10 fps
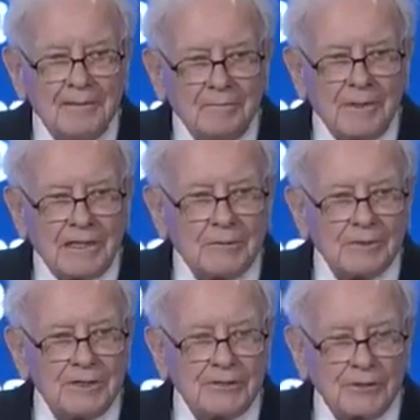But he
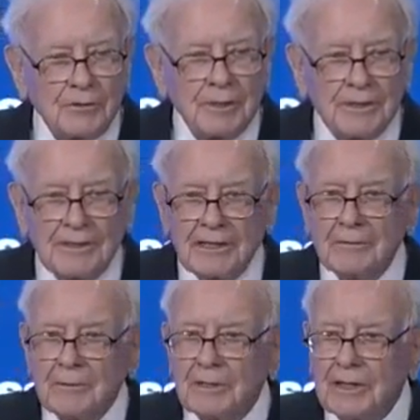was determined that he
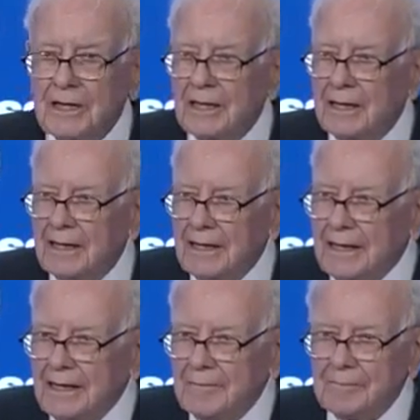would
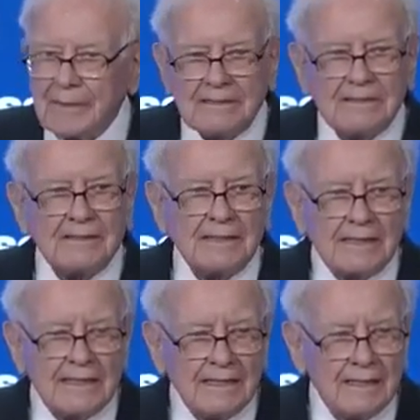
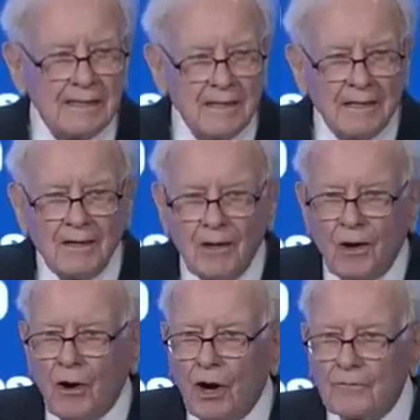basically
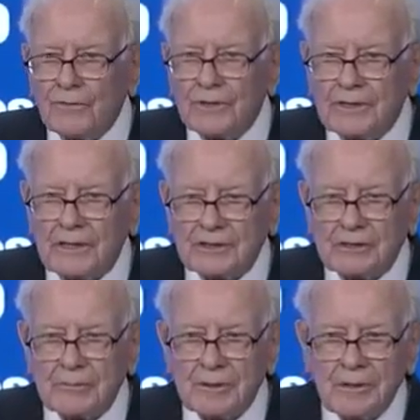offer the
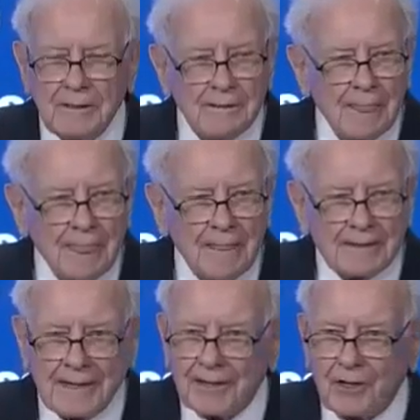customer,
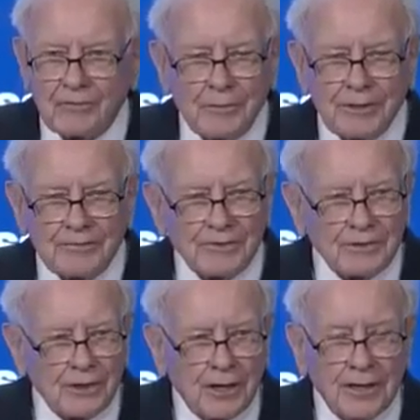can't offer him a
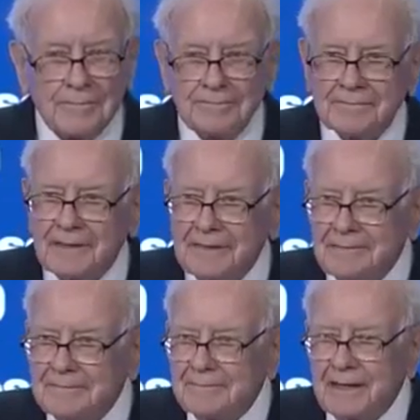different car,
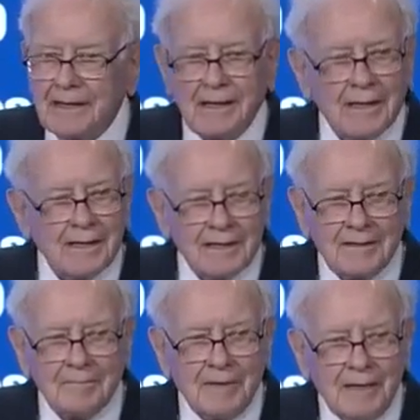
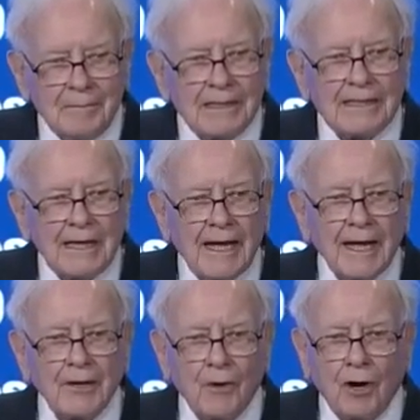but he
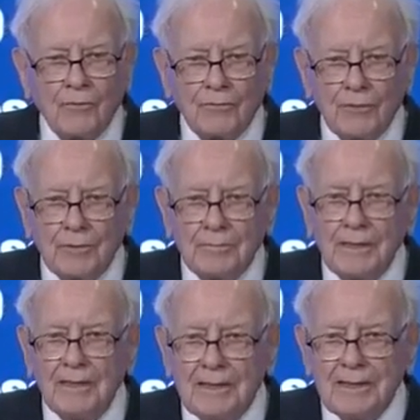can offer them
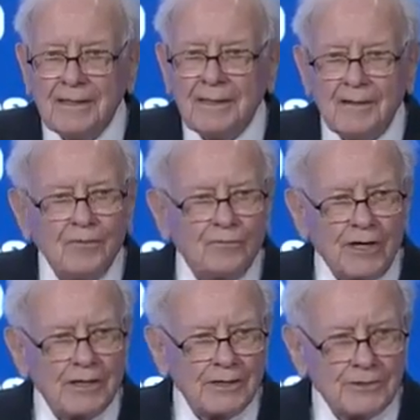
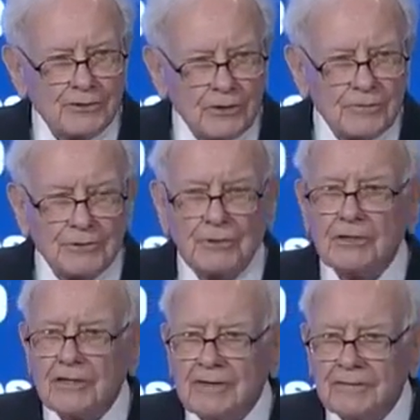friendlier service
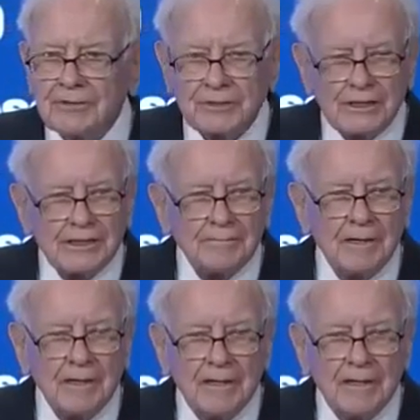than they've ever seen.